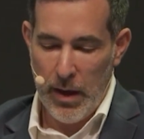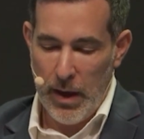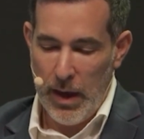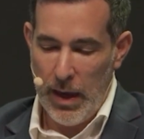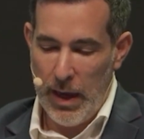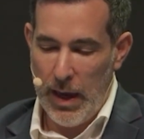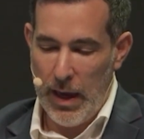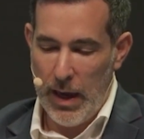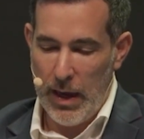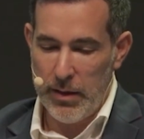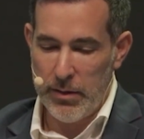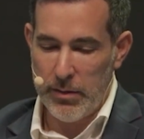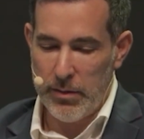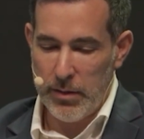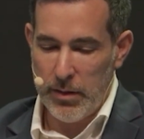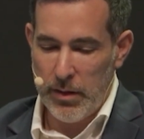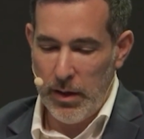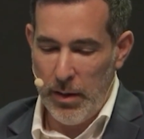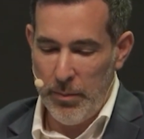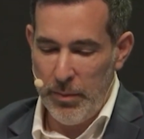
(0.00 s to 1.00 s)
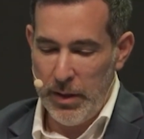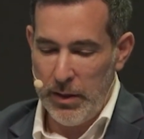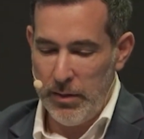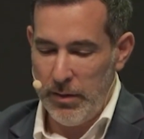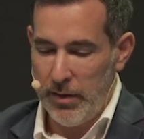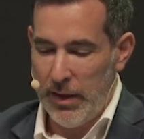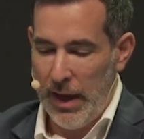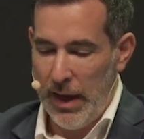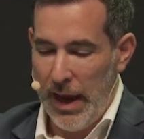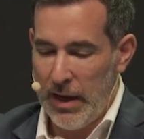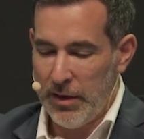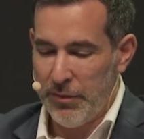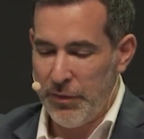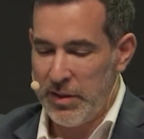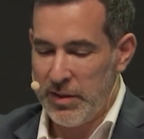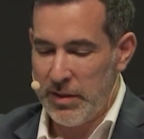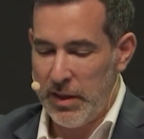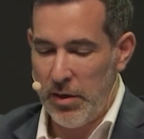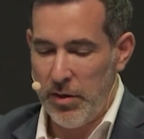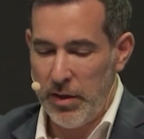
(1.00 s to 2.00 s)
And I mean, the
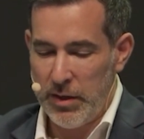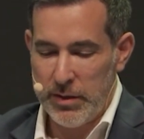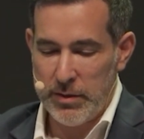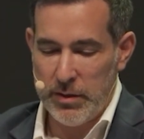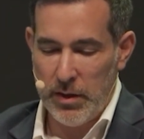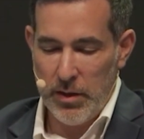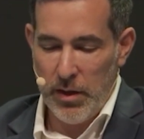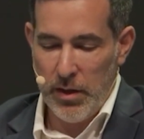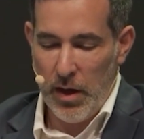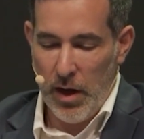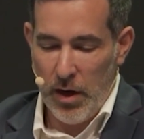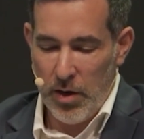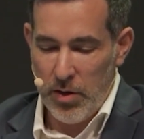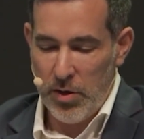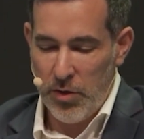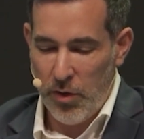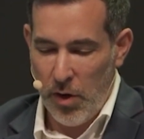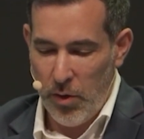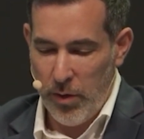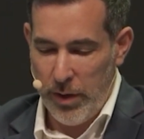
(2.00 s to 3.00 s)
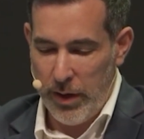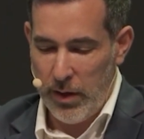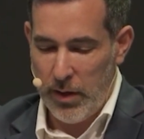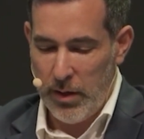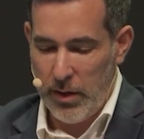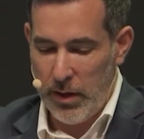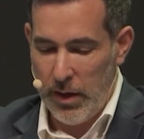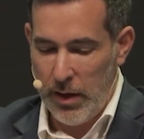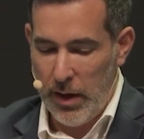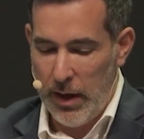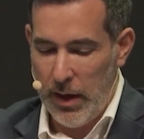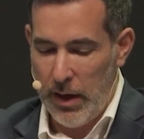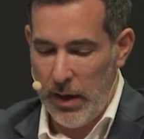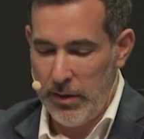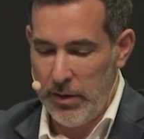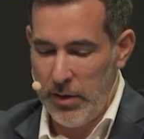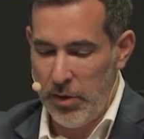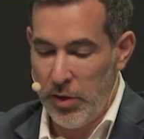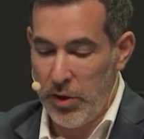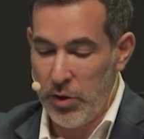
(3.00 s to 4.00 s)
adversaries are growing
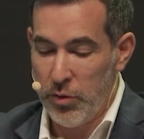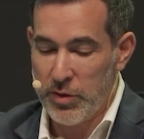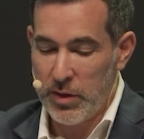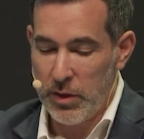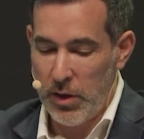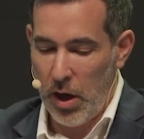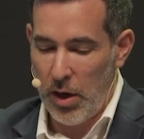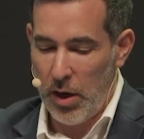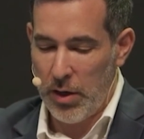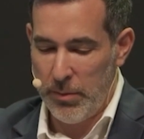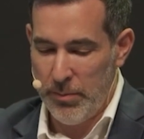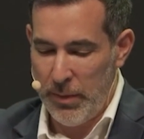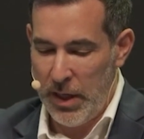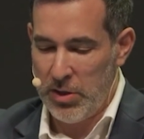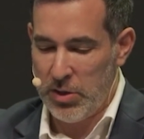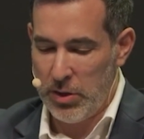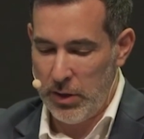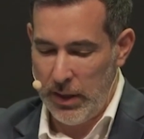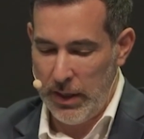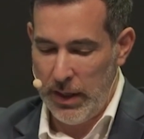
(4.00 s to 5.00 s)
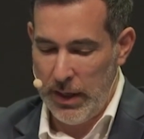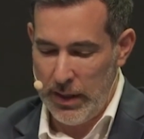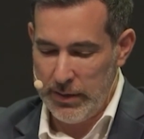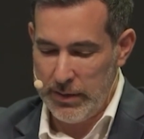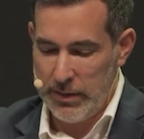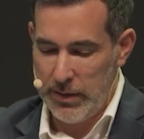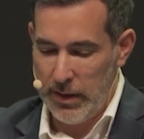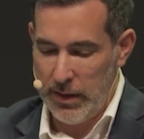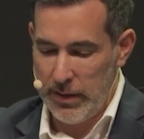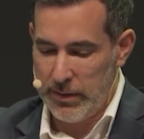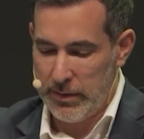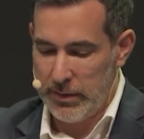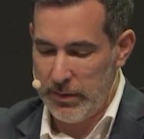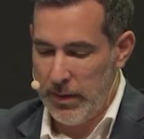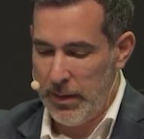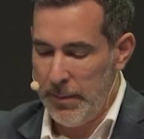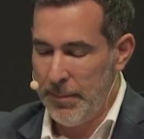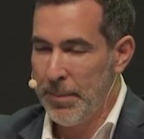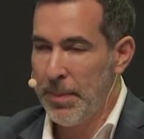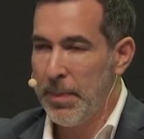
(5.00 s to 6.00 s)
and they're using automation against us.
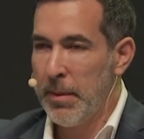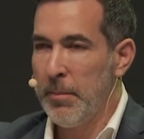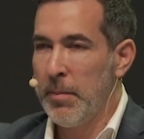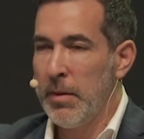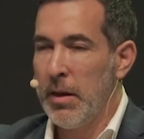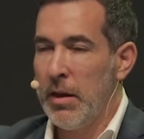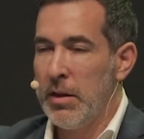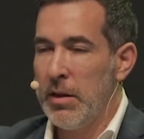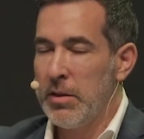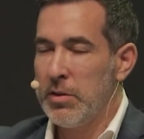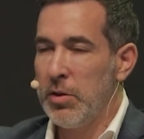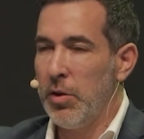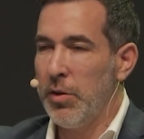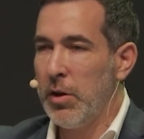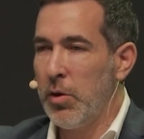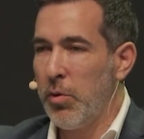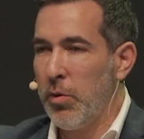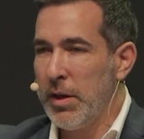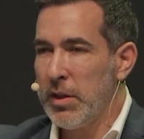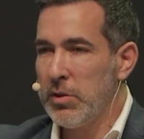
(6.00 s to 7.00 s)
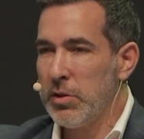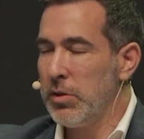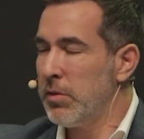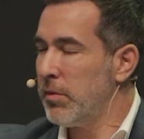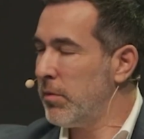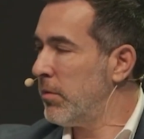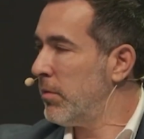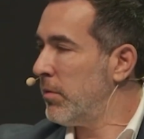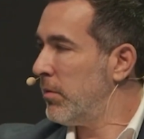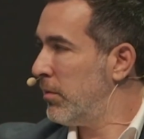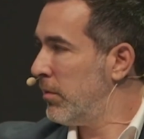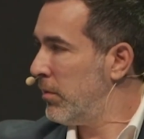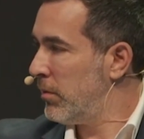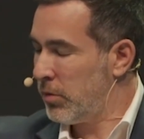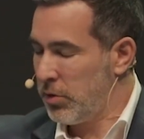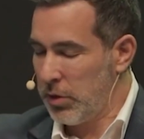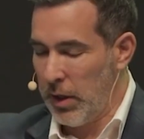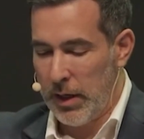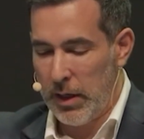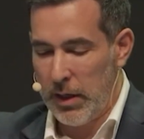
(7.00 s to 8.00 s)
So the question,
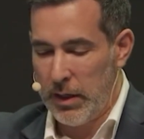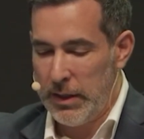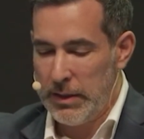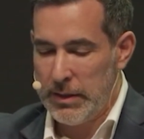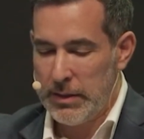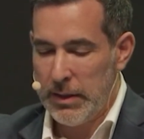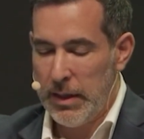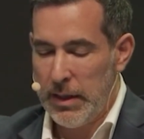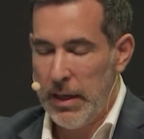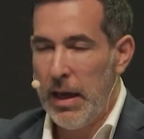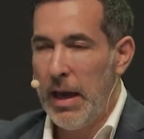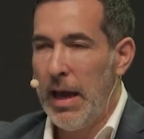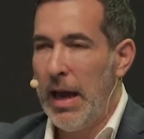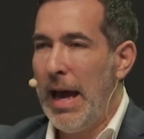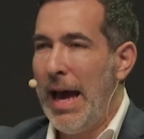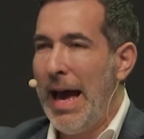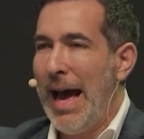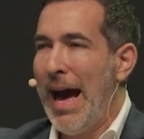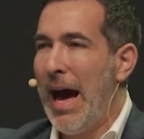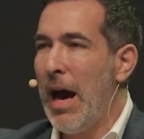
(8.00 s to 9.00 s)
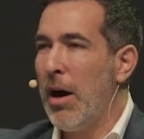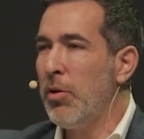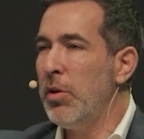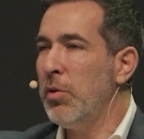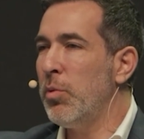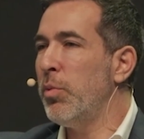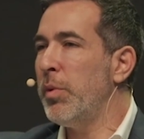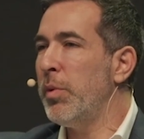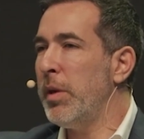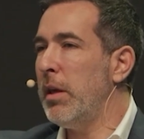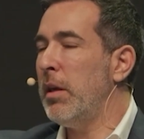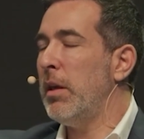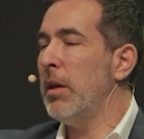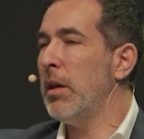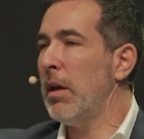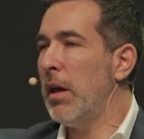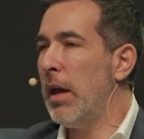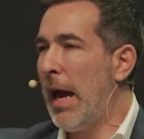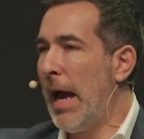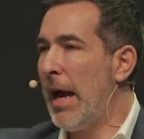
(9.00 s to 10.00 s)
Sheikh, is how do we
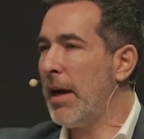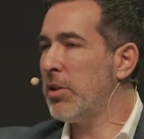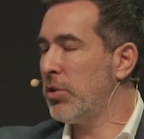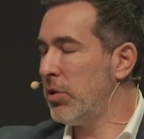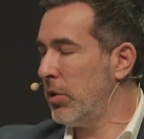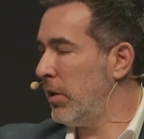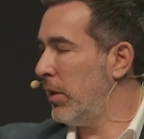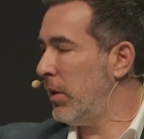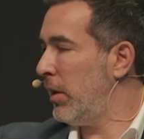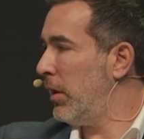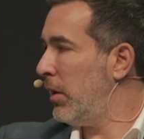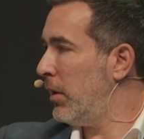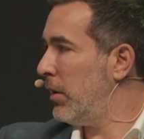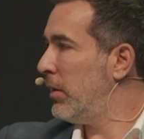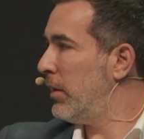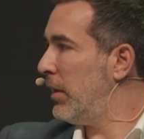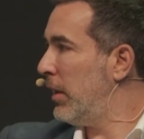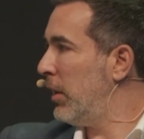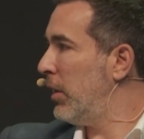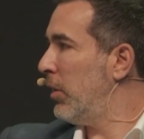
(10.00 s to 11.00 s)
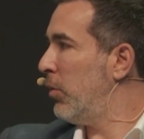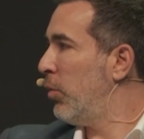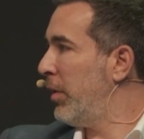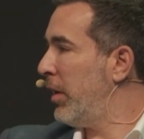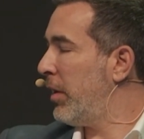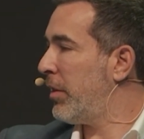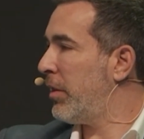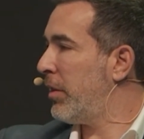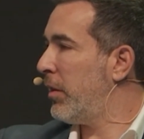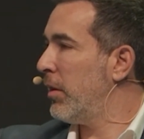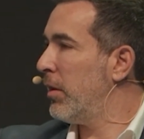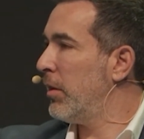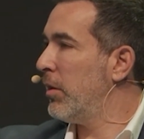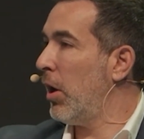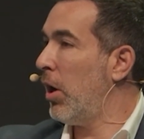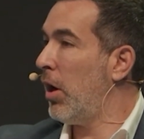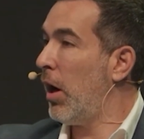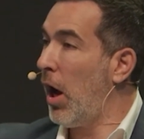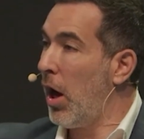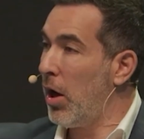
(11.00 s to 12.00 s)
actually deal with the
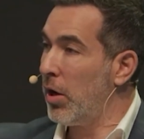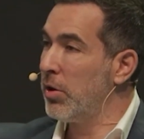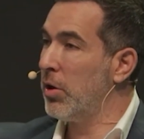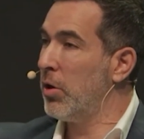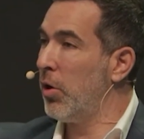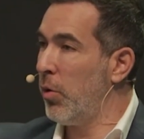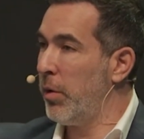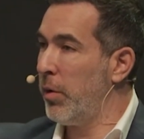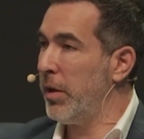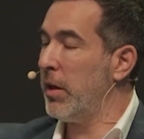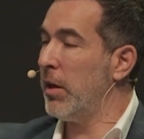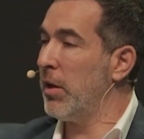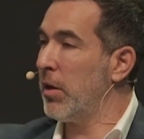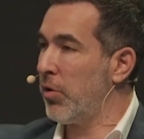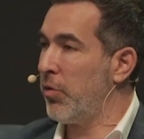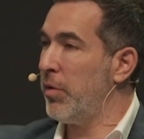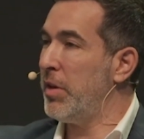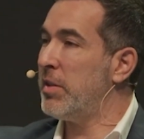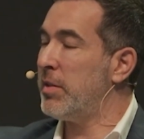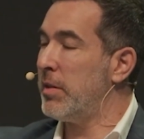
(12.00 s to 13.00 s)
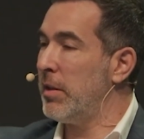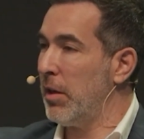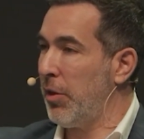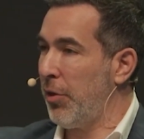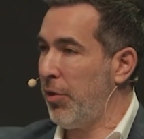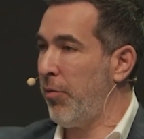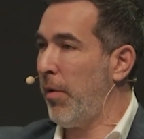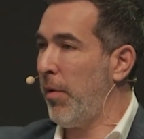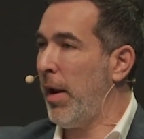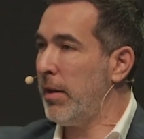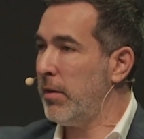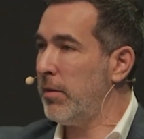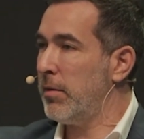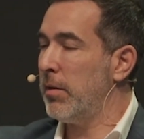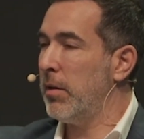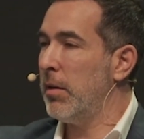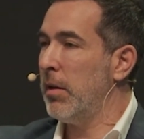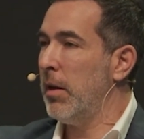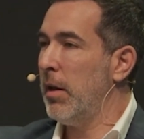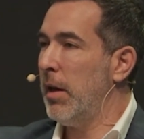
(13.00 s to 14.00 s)
ongoing increasing
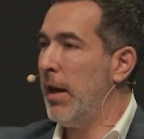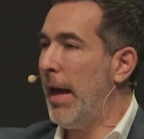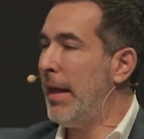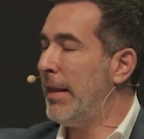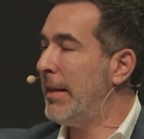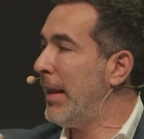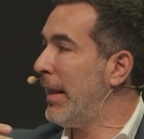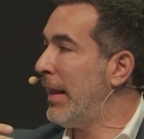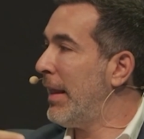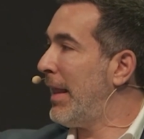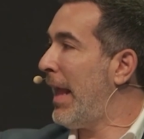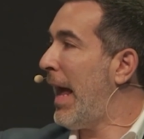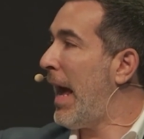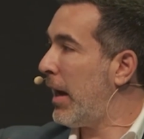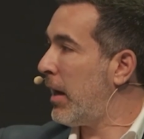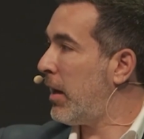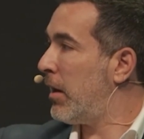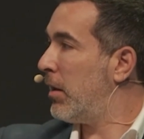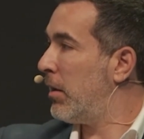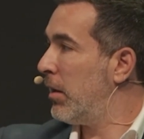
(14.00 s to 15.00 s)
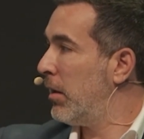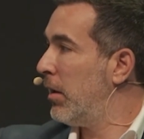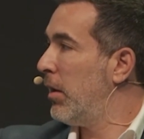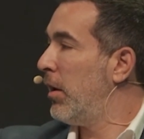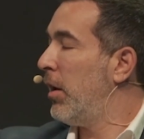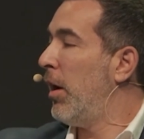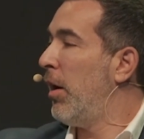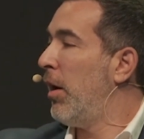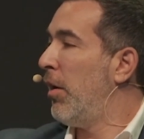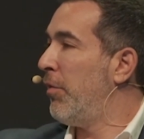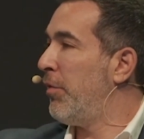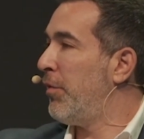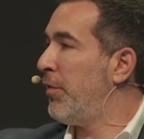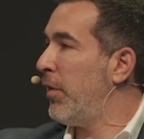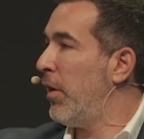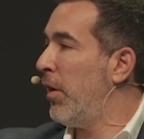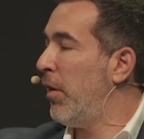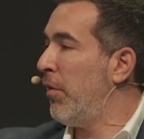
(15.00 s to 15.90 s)
threat and the lack of